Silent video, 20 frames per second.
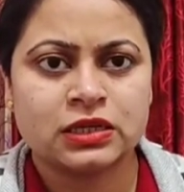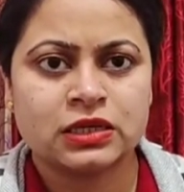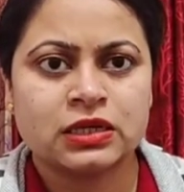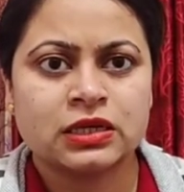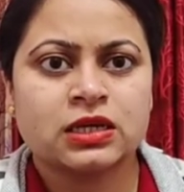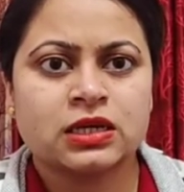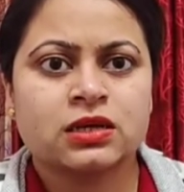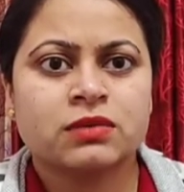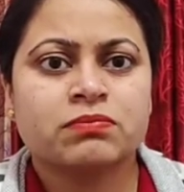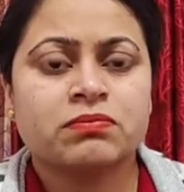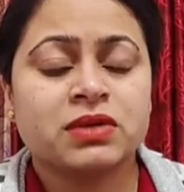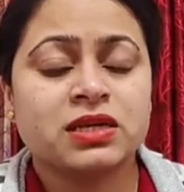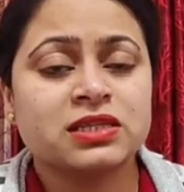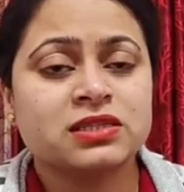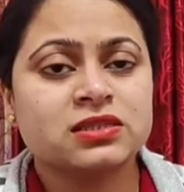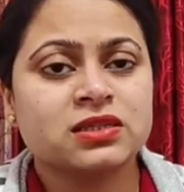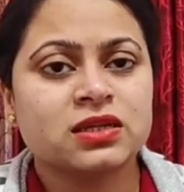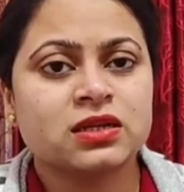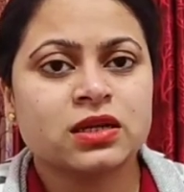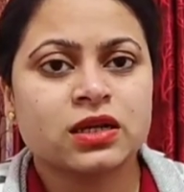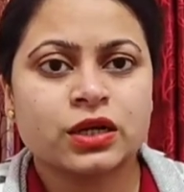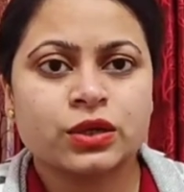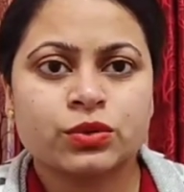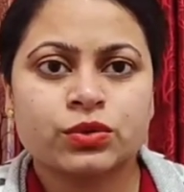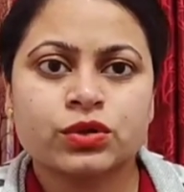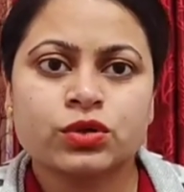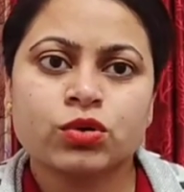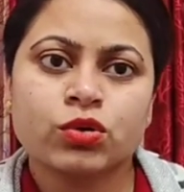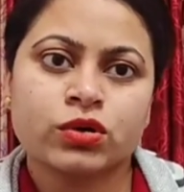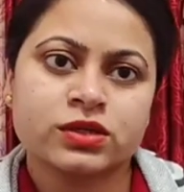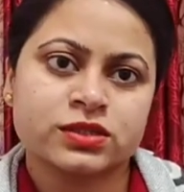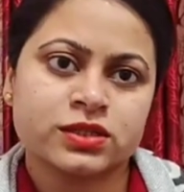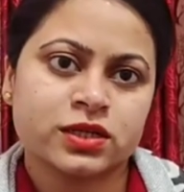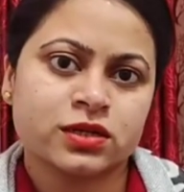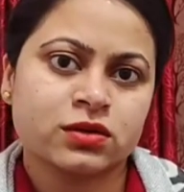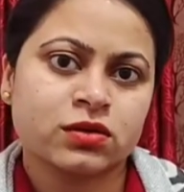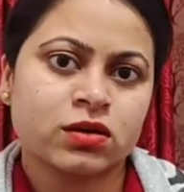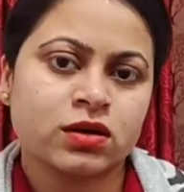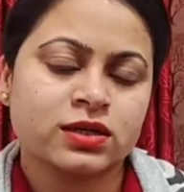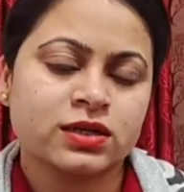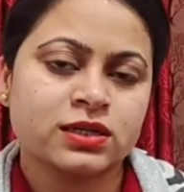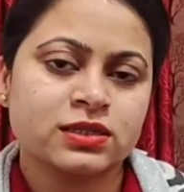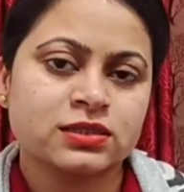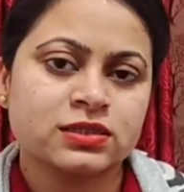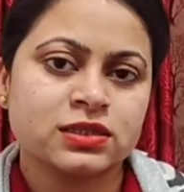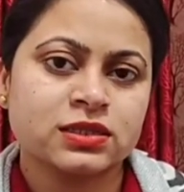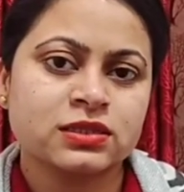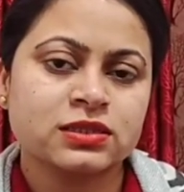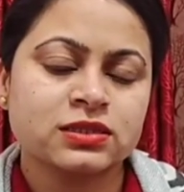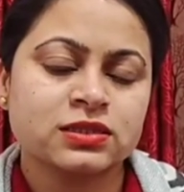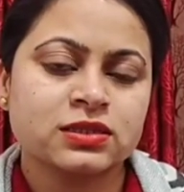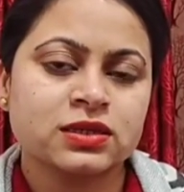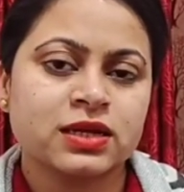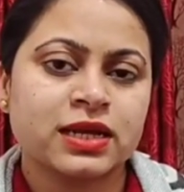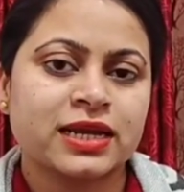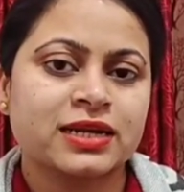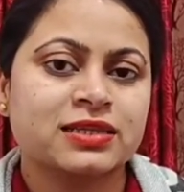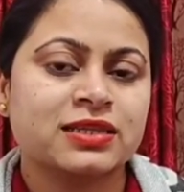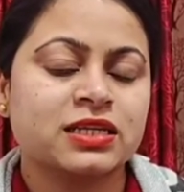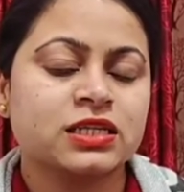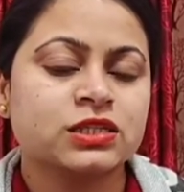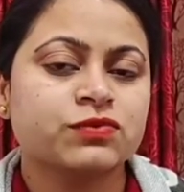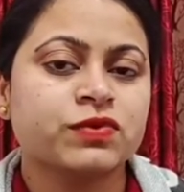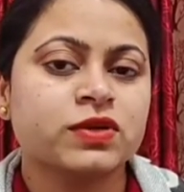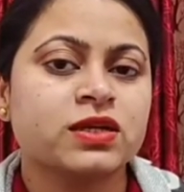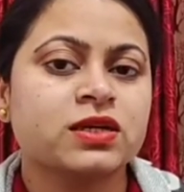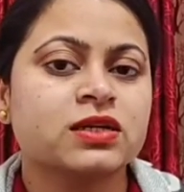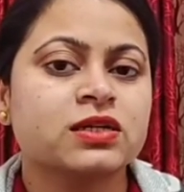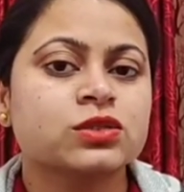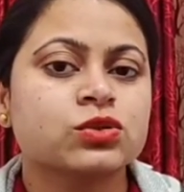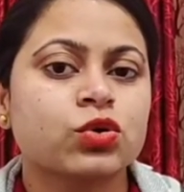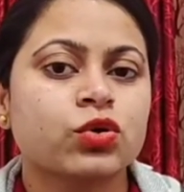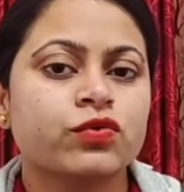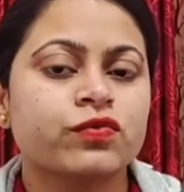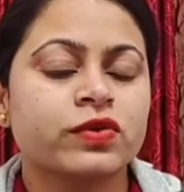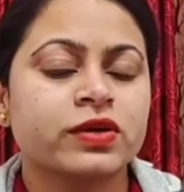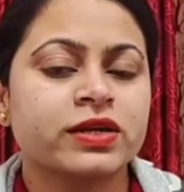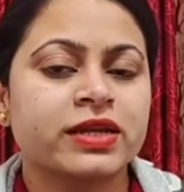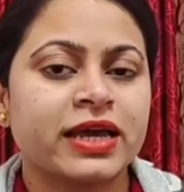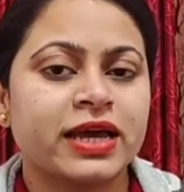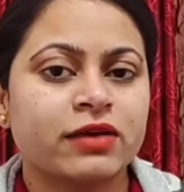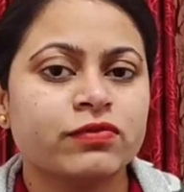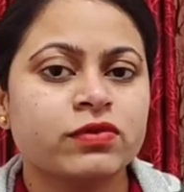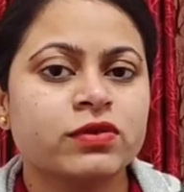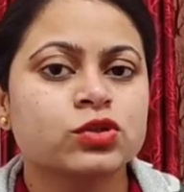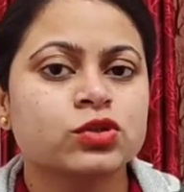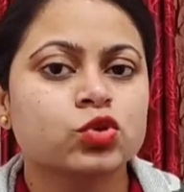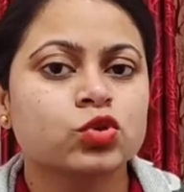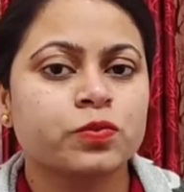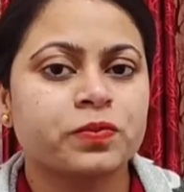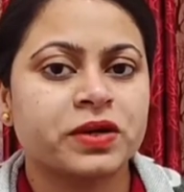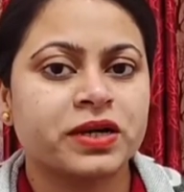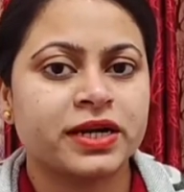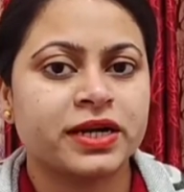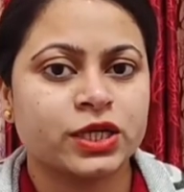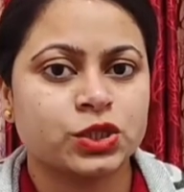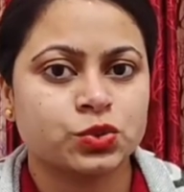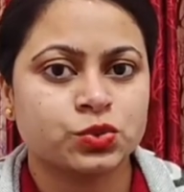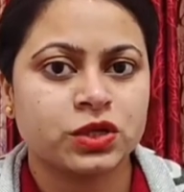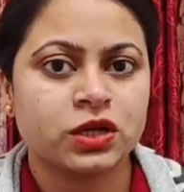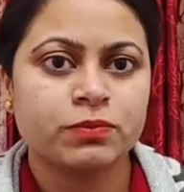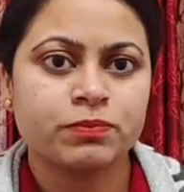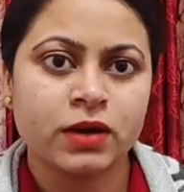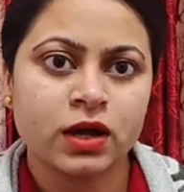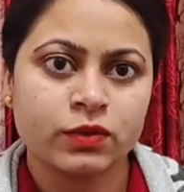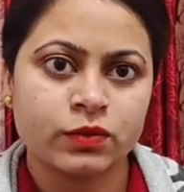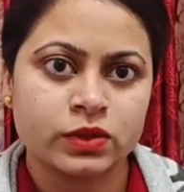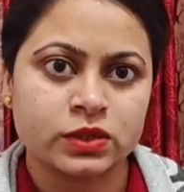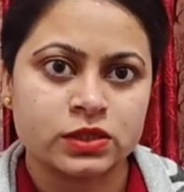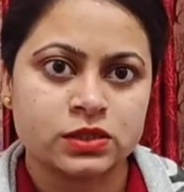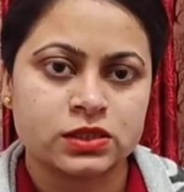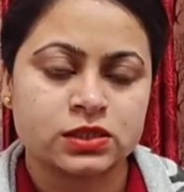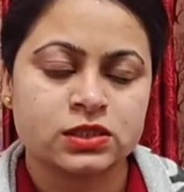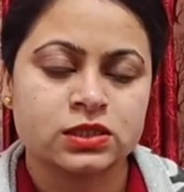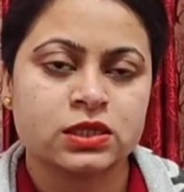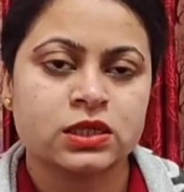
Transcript: Myths include gods and goddesses, and these figures often have supernatural powers.